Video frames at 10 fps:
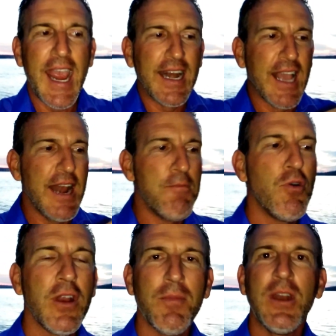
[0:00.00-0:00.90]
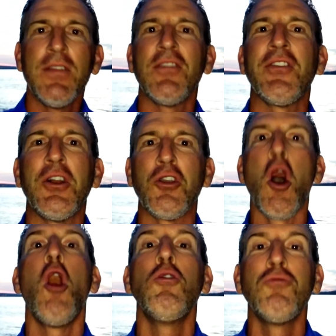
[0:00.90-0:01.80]
and kind of putting them into this little
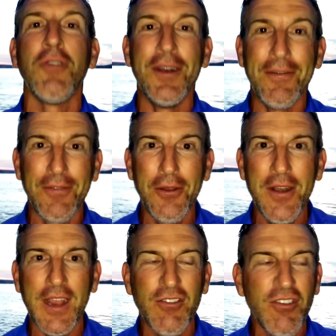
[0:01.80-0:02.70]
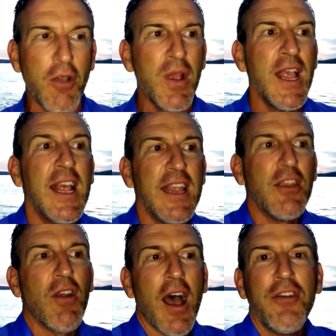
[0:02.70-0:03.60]
cauldron of learning. So
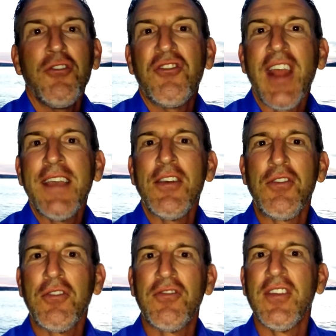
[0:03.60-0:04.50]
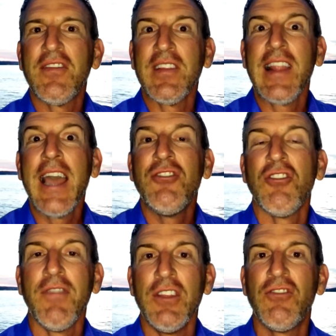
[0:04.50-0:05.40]
you understand that there's this
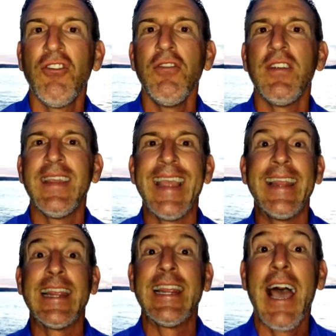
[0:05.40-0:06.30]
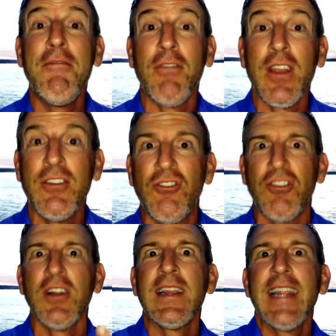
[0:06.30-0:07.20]
ledge of uncertainty and
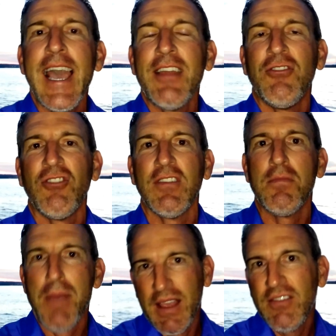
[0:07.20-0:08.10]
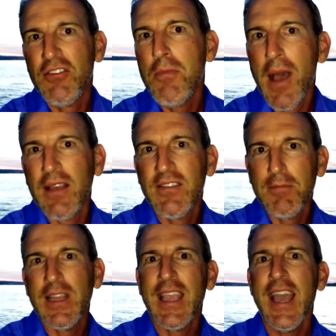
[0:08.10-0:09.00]
leverage the ledge as best you
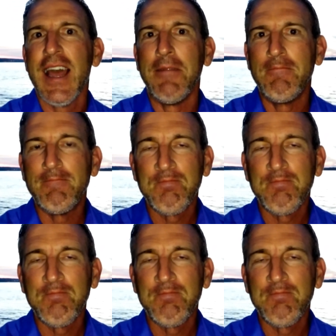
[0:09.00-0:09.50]
possibly can.